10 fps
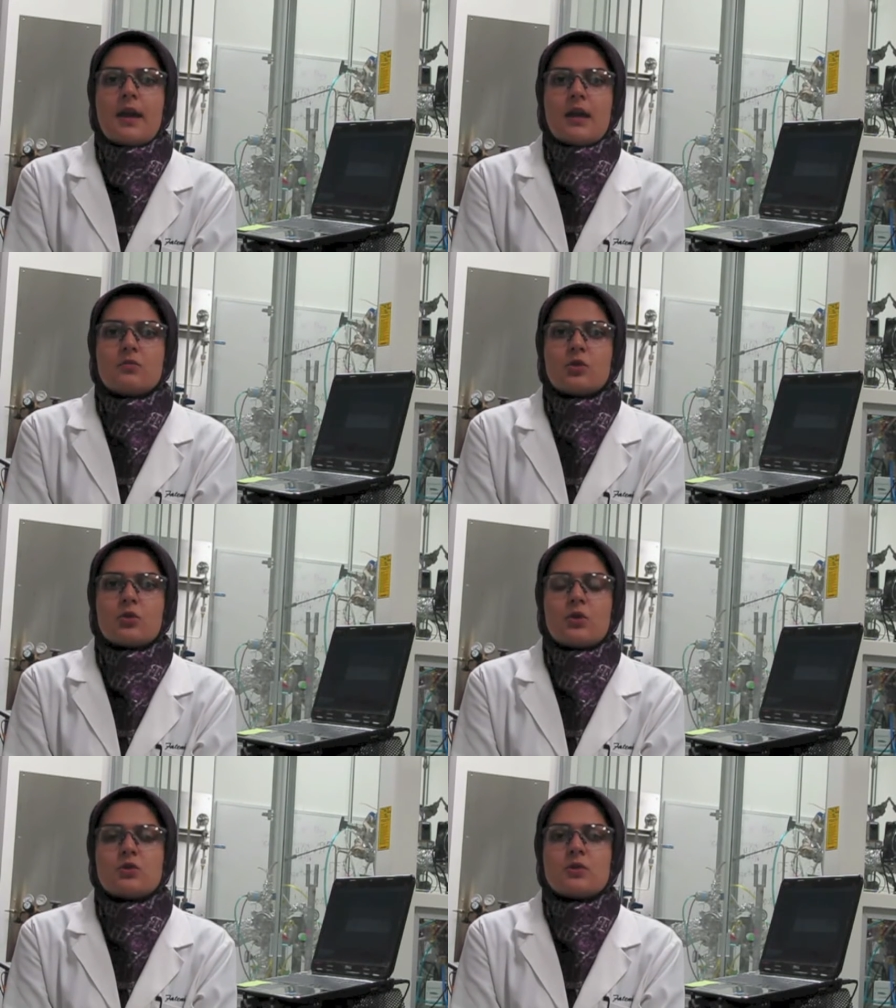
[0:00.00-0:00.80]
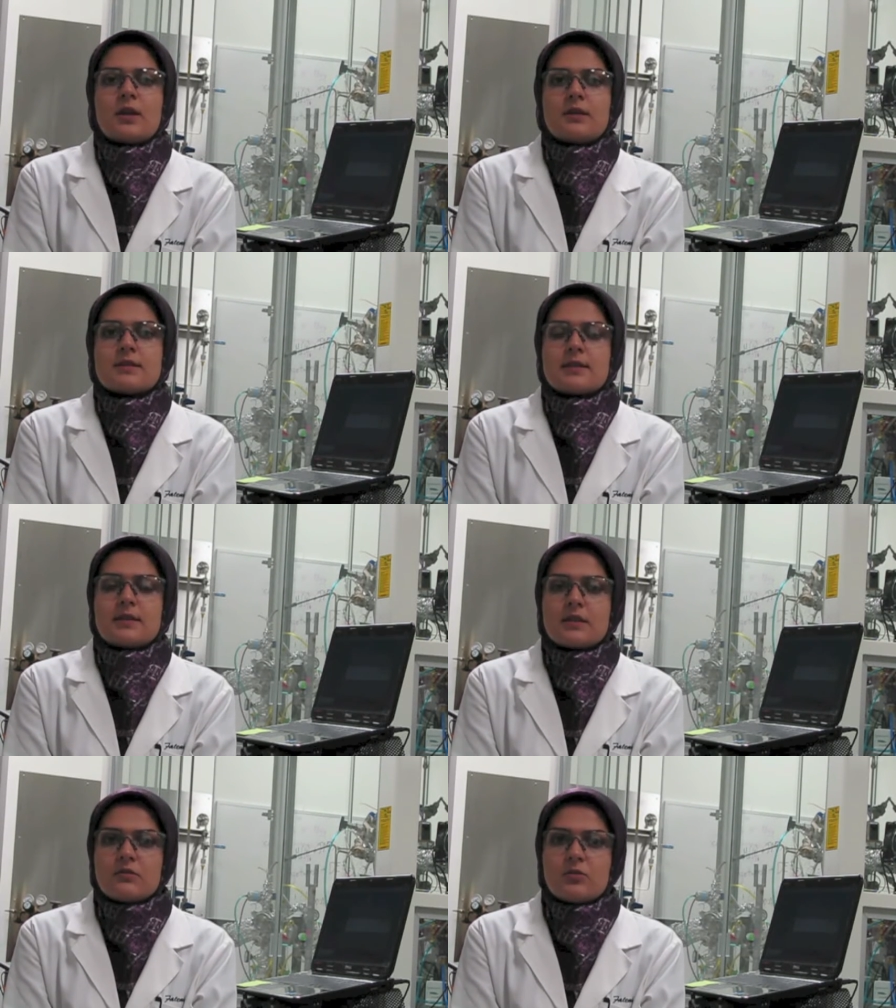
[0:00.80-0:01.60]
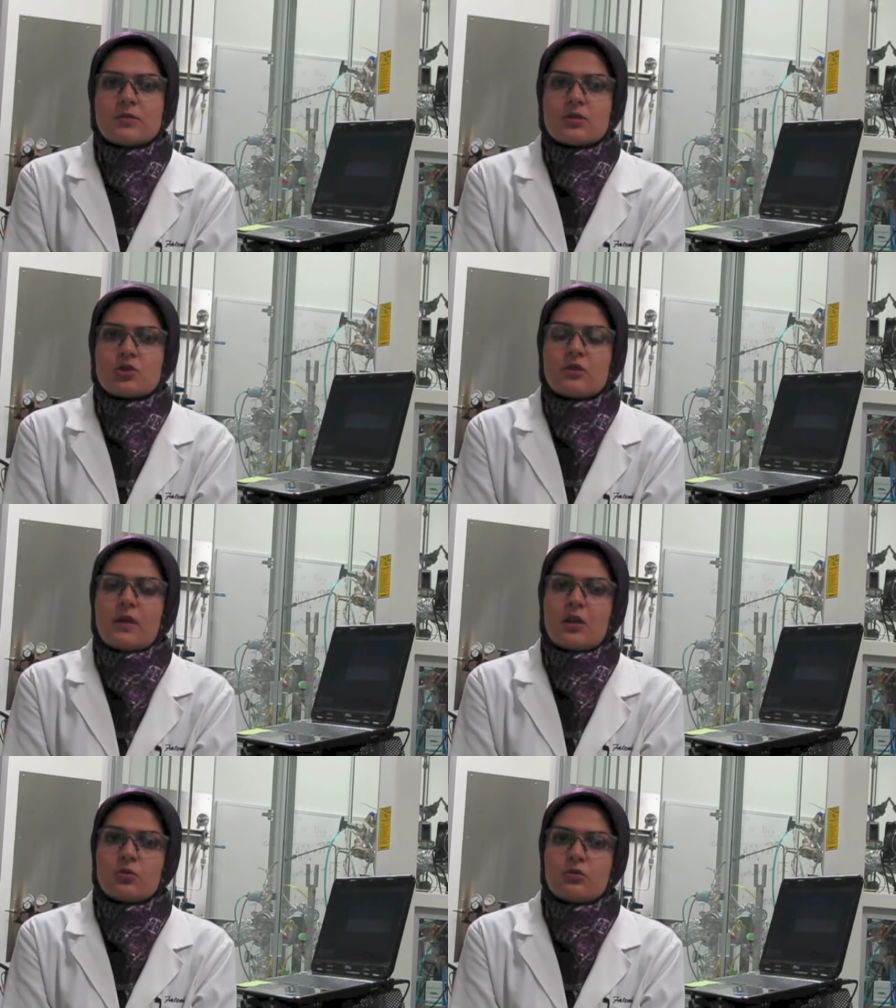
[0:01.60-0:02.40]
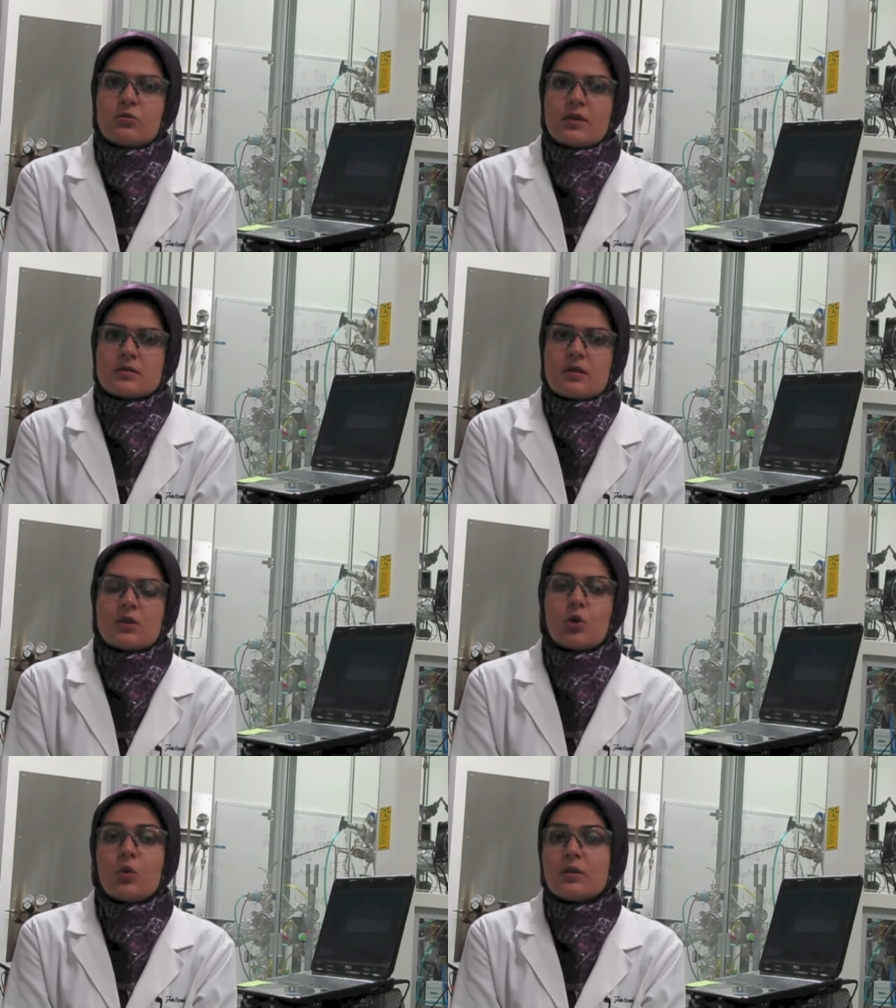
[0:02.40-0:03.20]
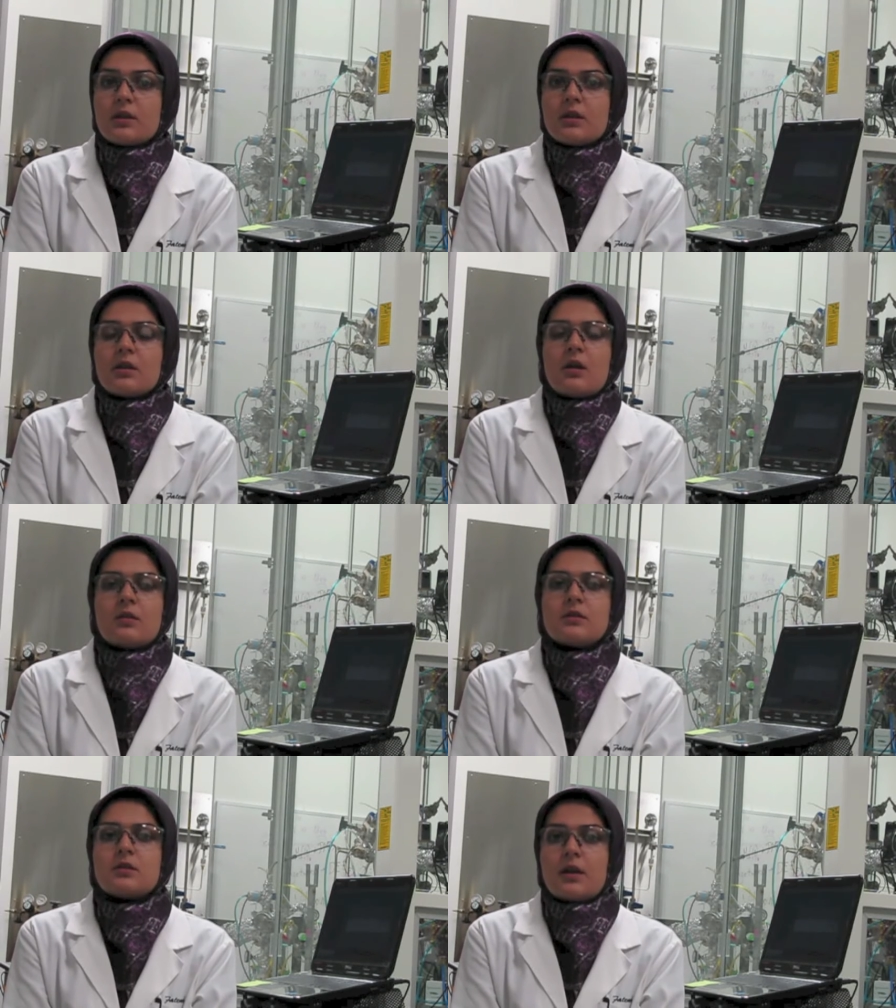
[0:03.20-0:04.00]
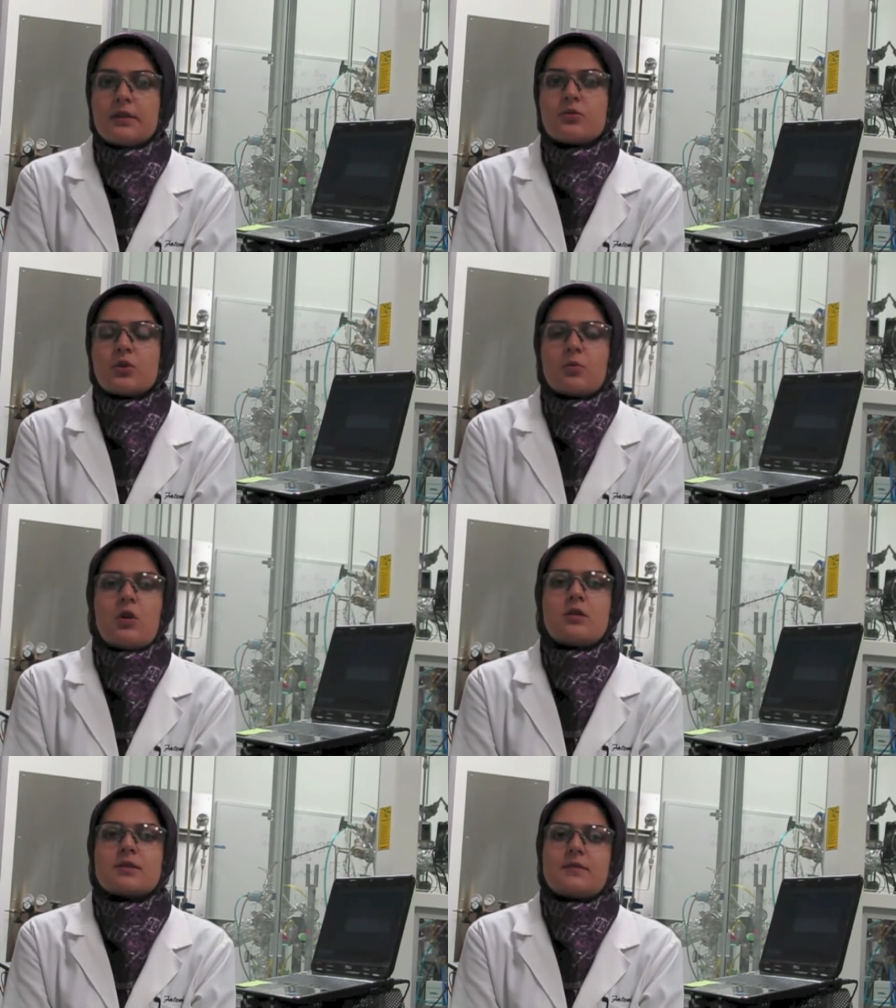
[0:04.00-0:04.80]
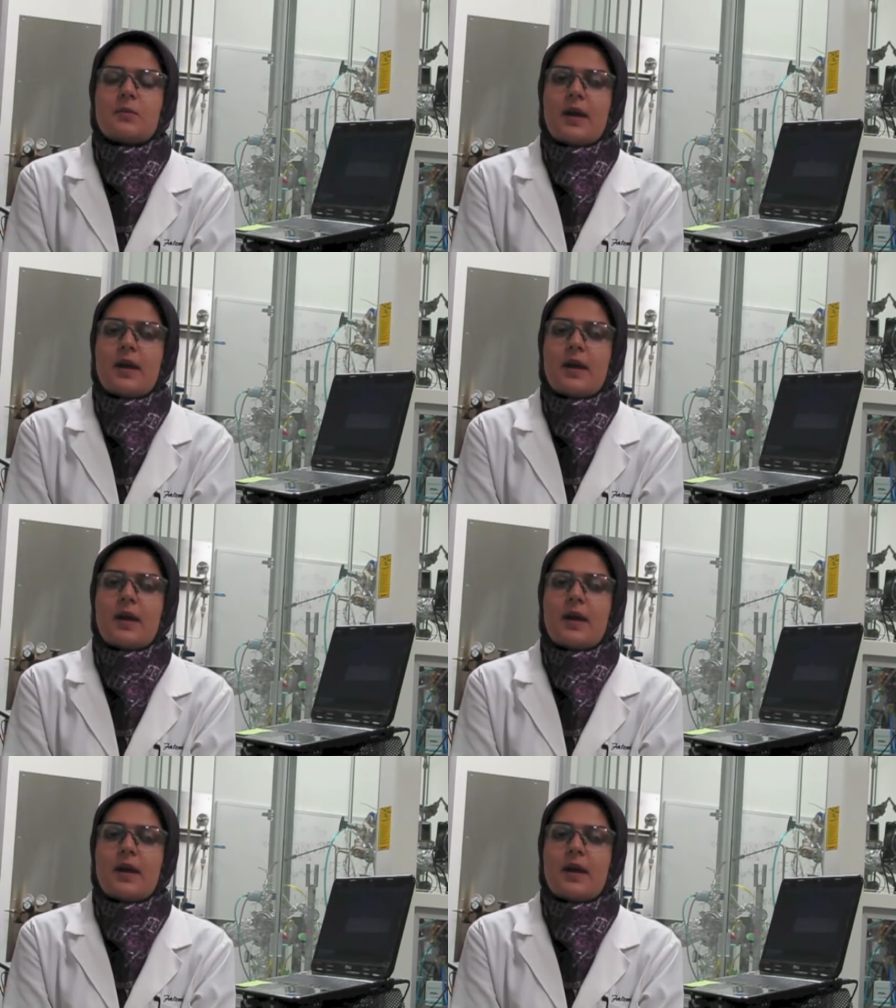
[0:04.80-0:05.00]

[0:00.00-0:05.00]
and we're going to get a selective deposition of aluminum oxide only on the dielectric parts of the